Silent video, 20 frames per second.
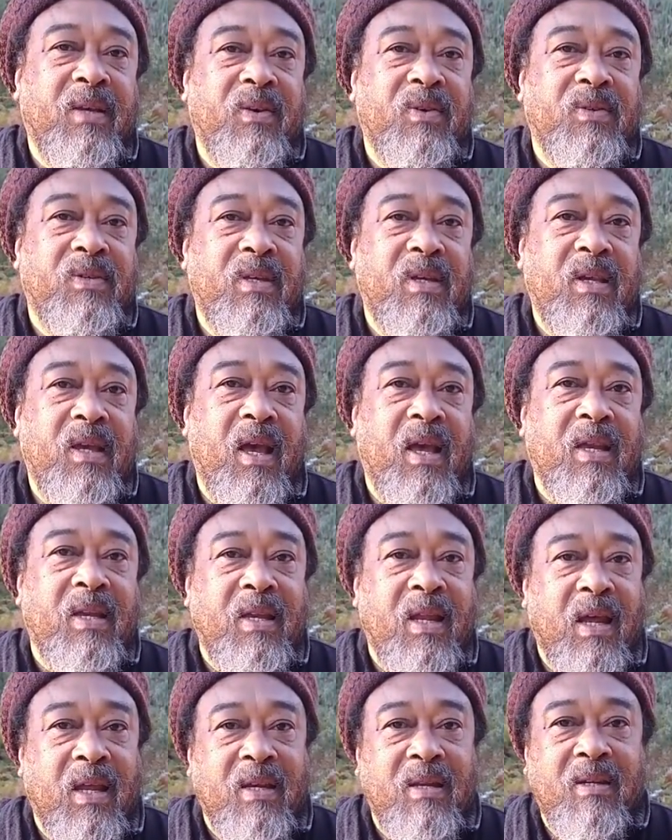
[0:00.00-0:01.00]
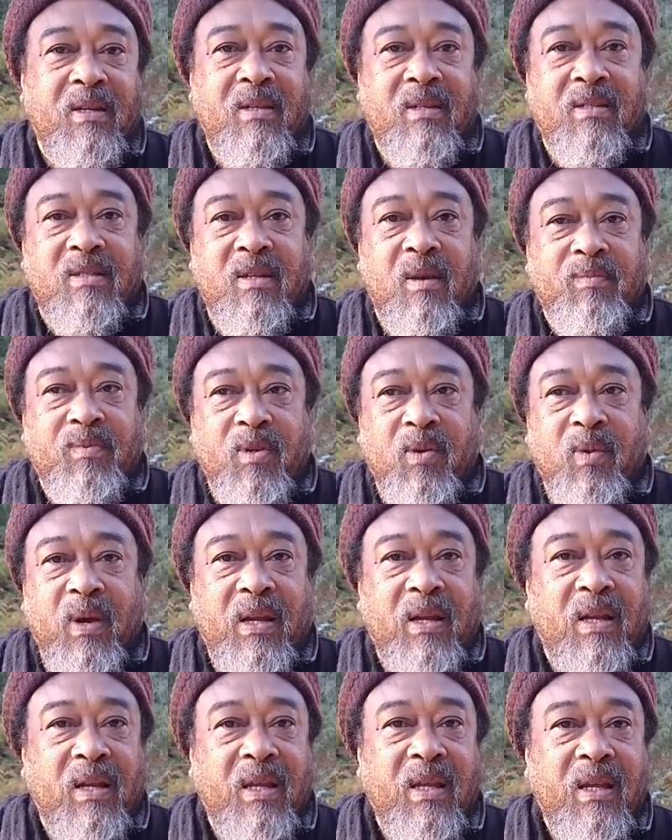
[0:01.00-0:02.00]
you see. And then
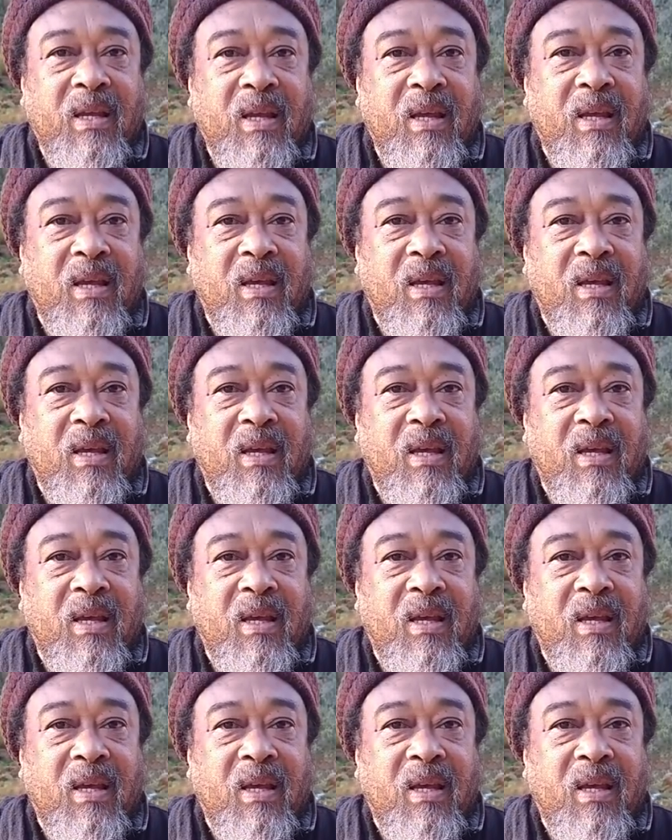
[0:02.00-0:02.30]
subsequently,